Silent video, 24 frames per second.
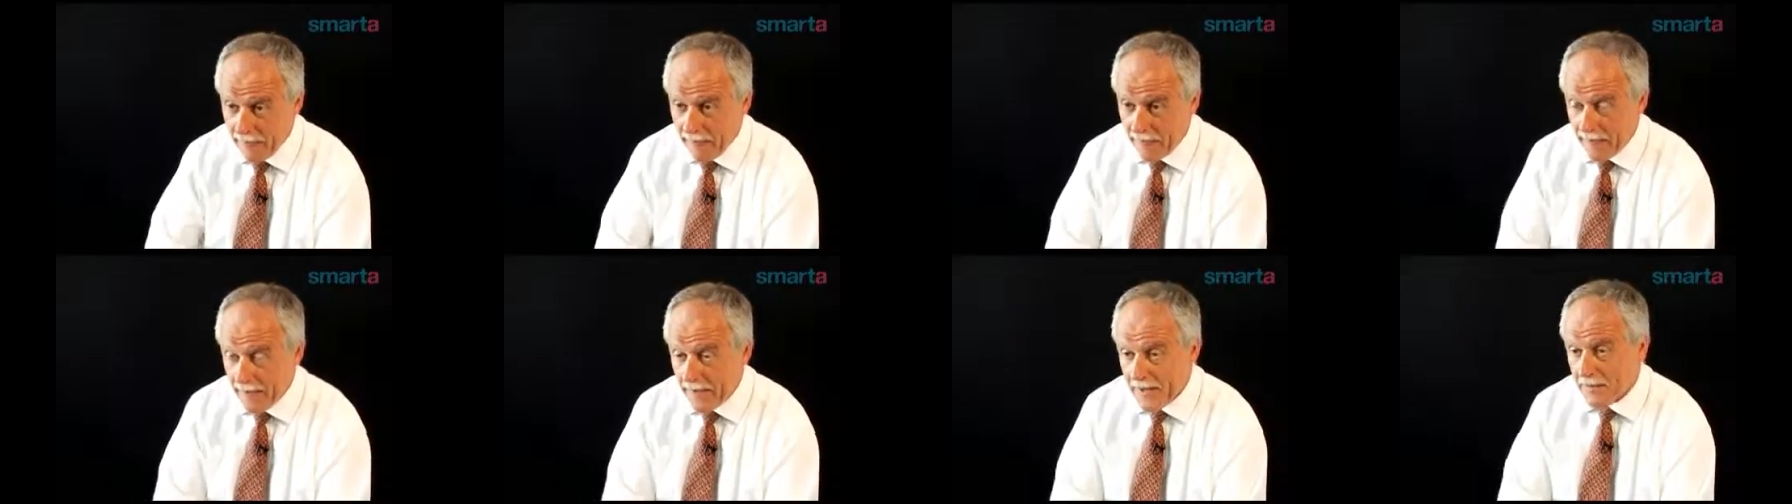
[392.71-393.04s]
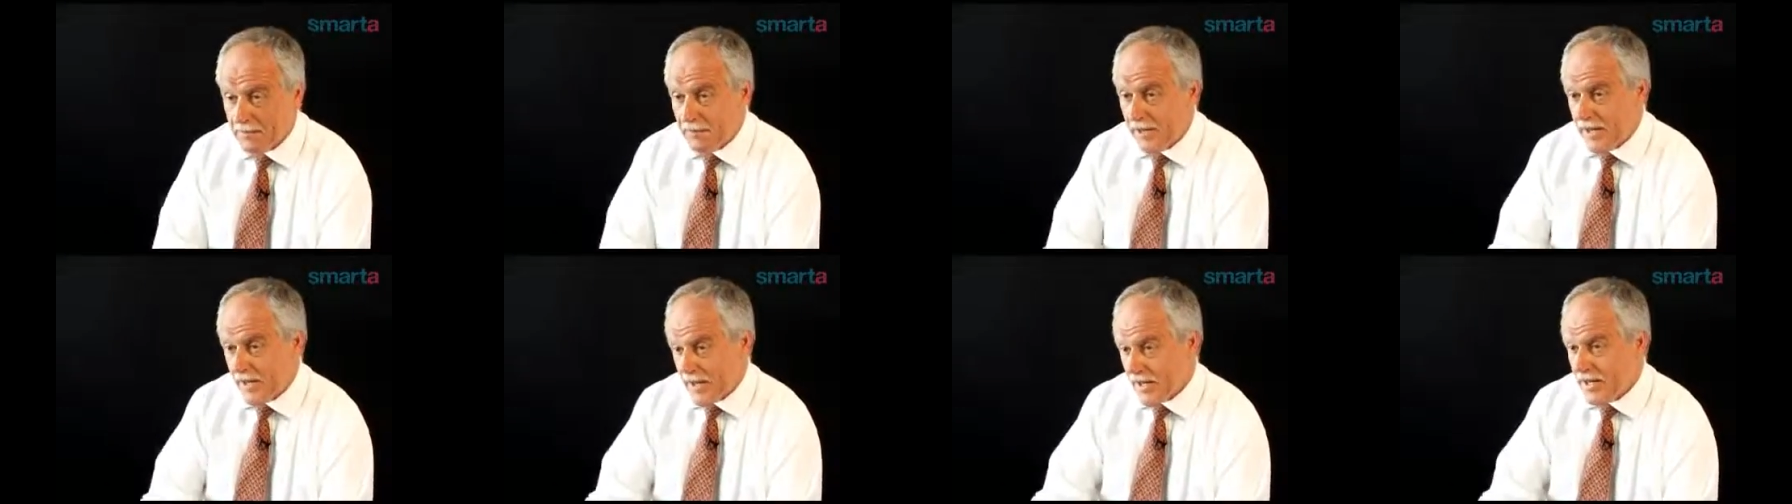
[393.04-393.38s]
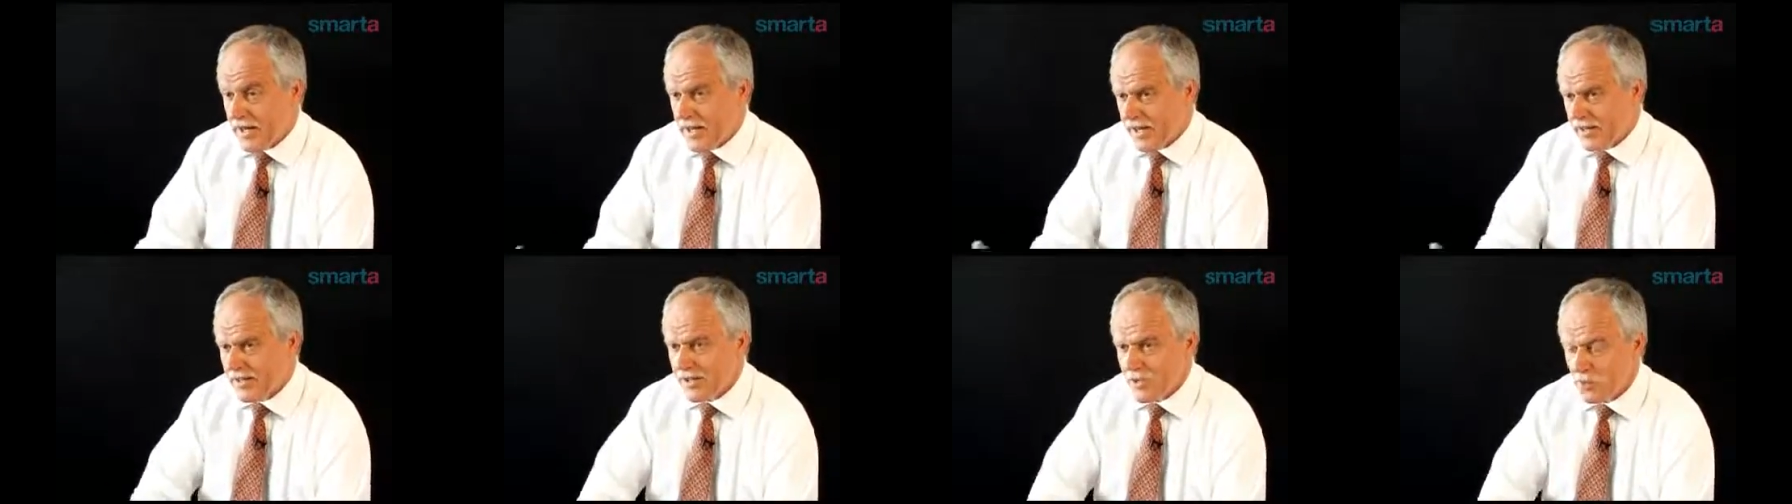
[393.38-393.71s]
In
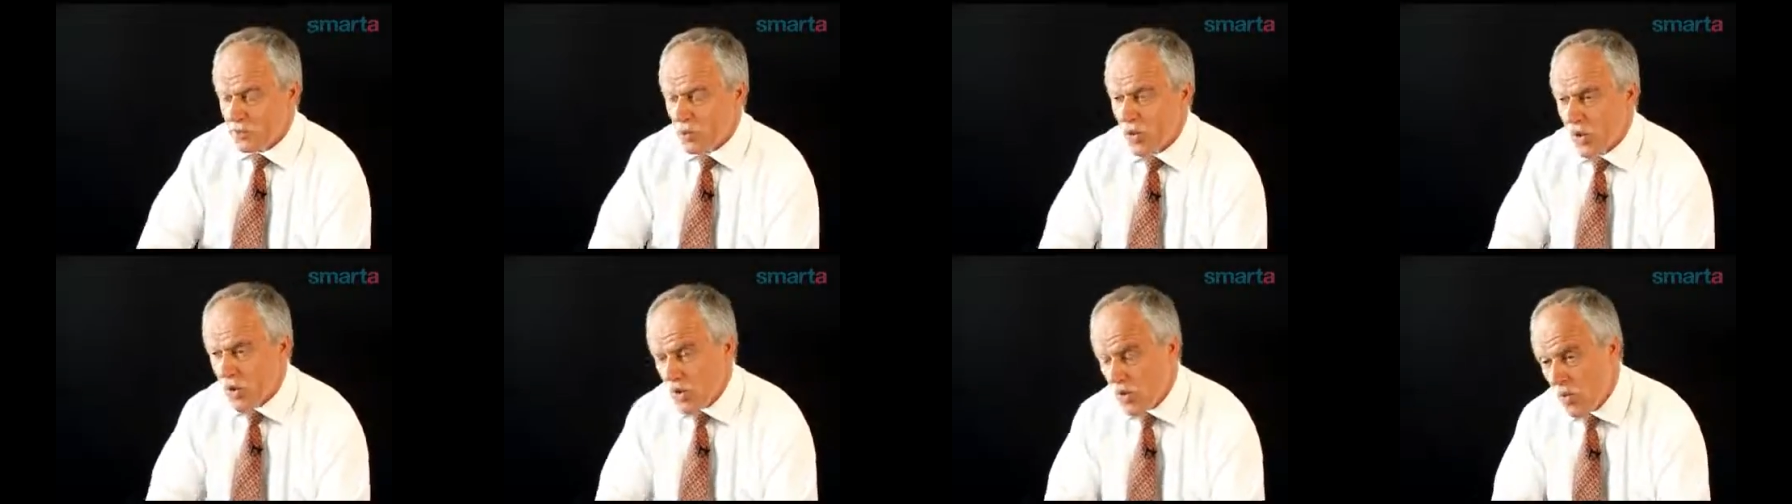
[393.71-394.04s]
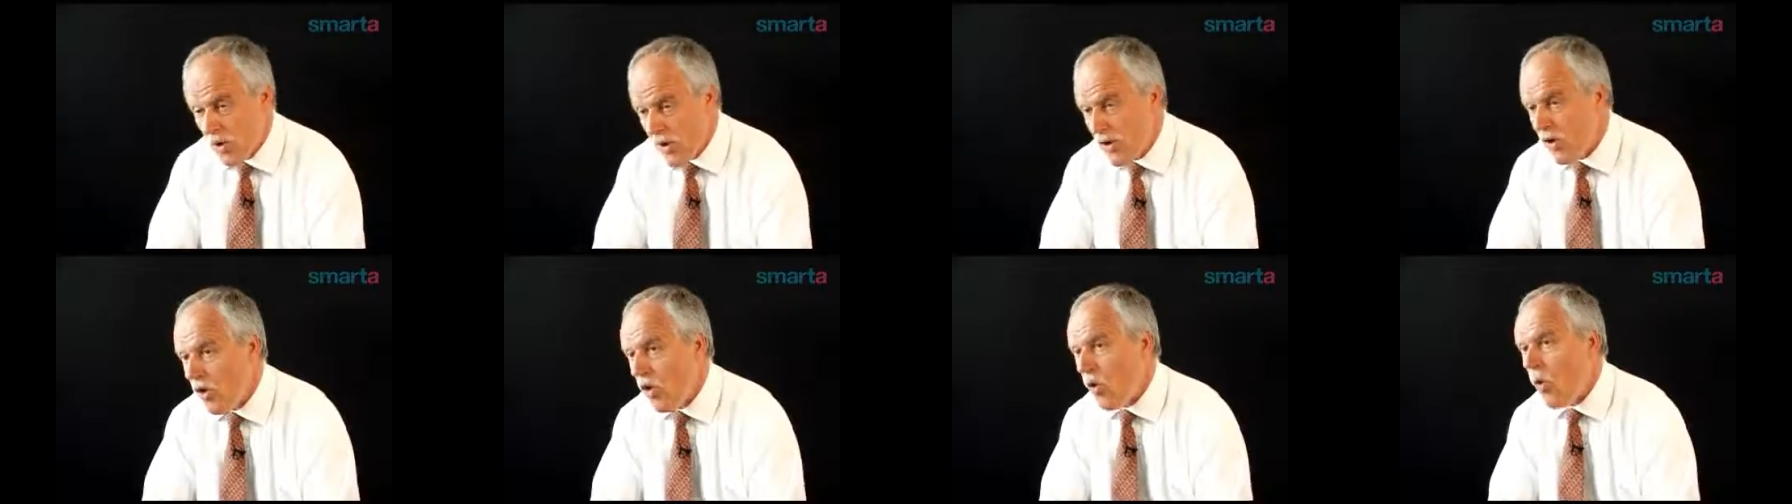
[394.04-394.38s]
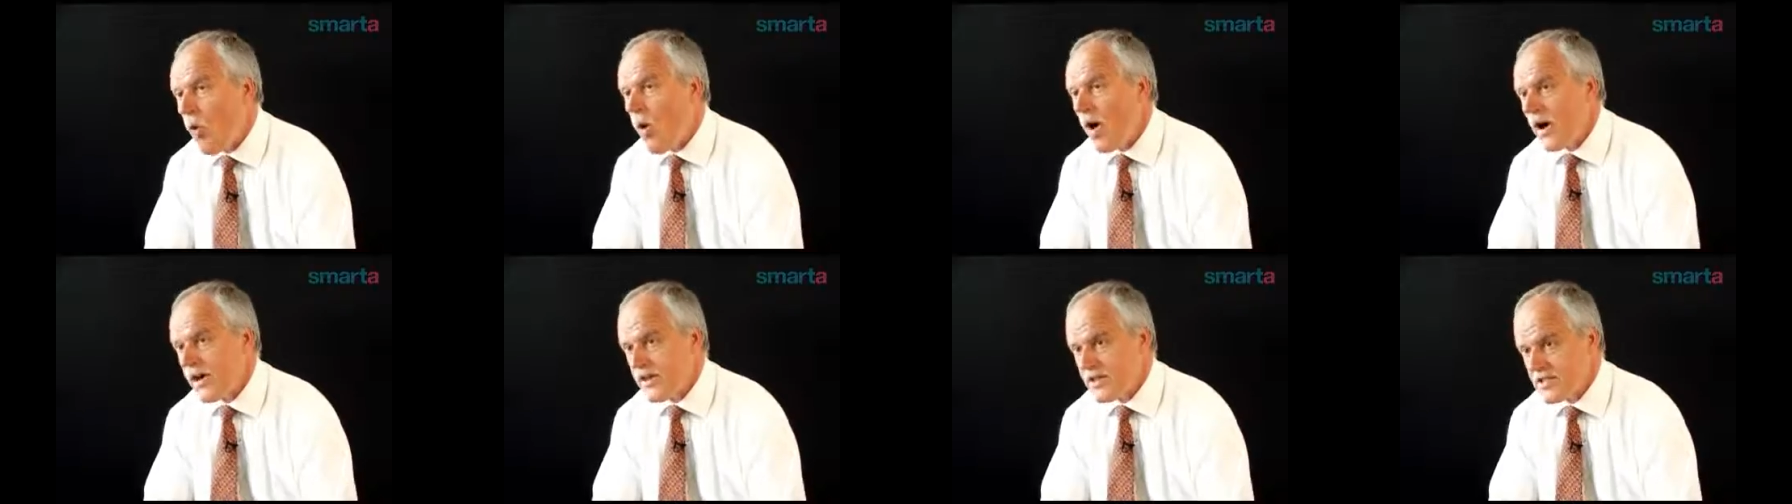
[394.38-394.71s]
England, we're not
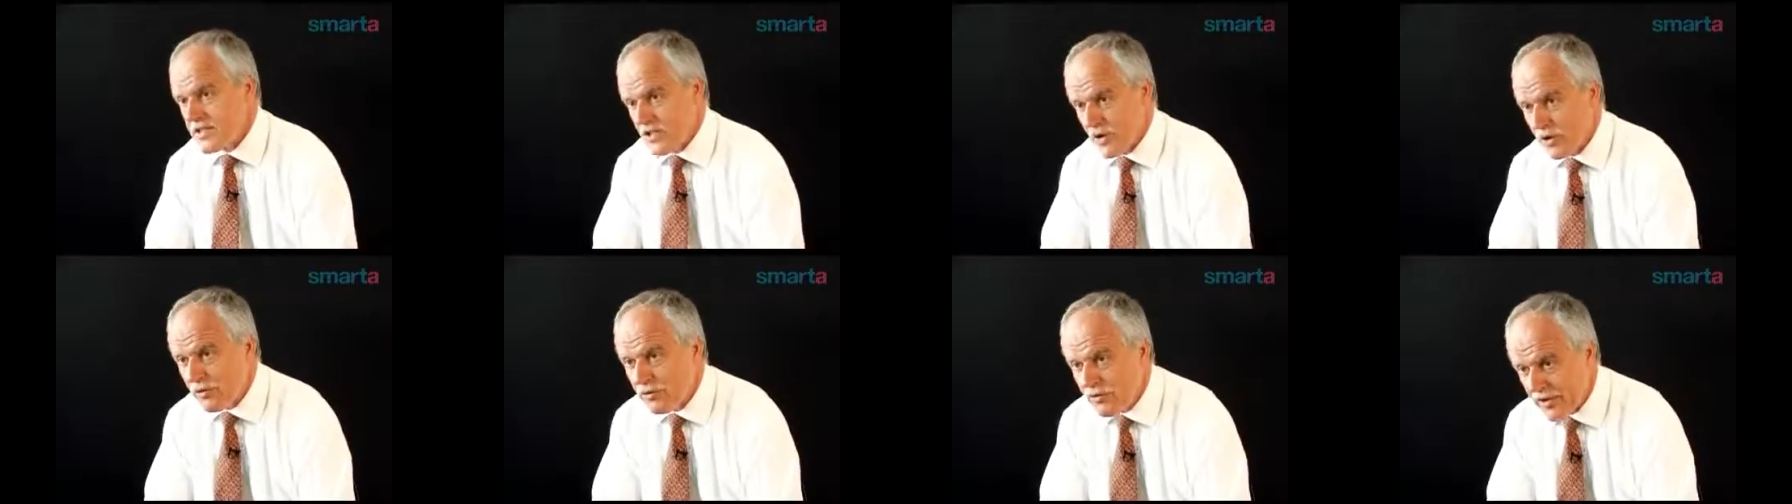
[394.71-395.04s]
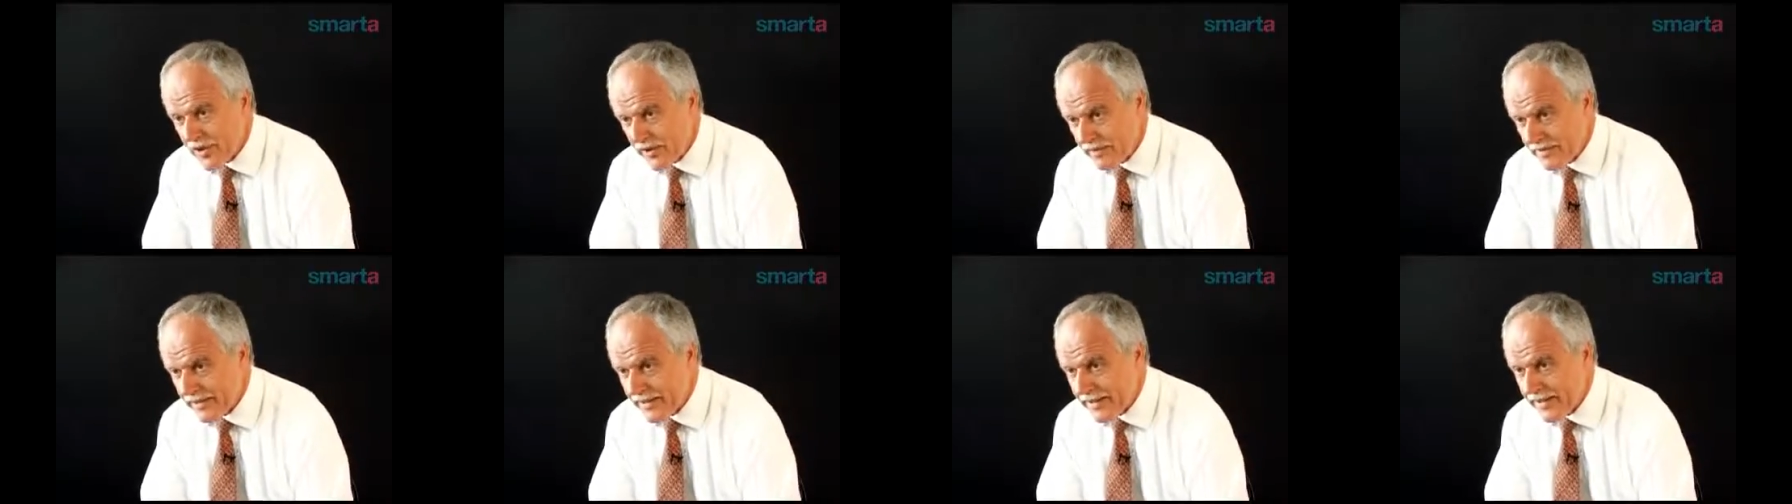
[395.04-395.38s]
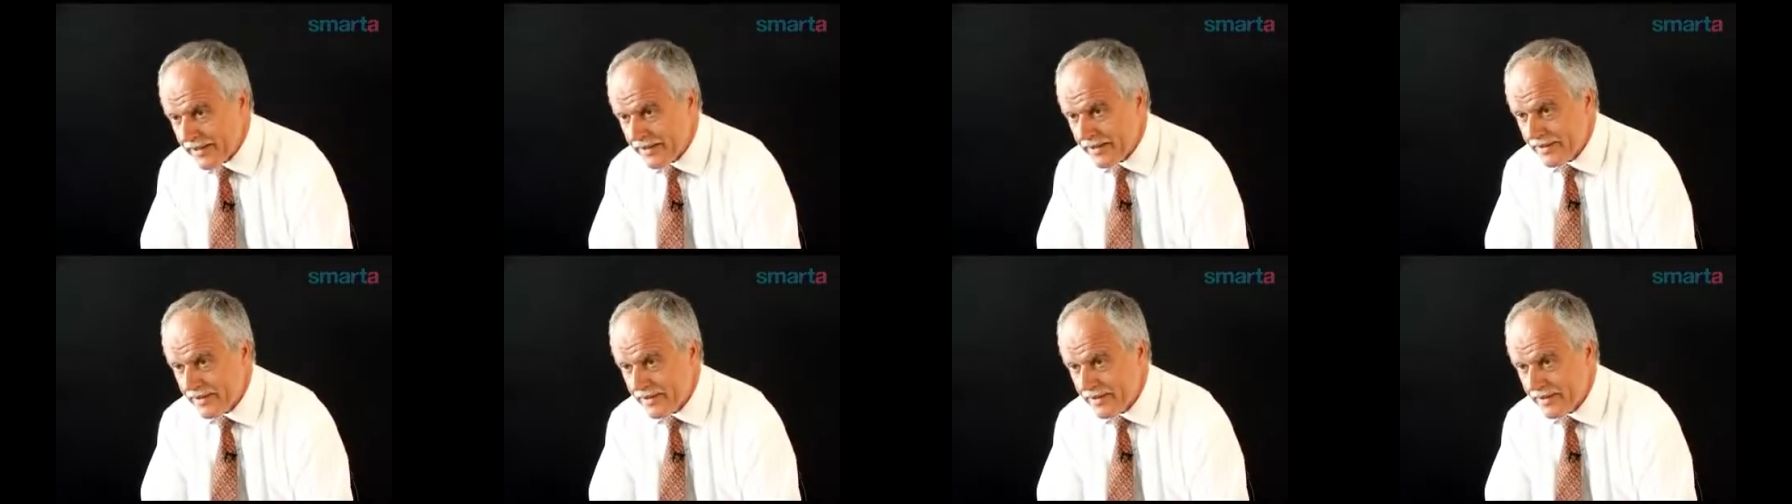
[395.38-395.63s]
quite so forgiving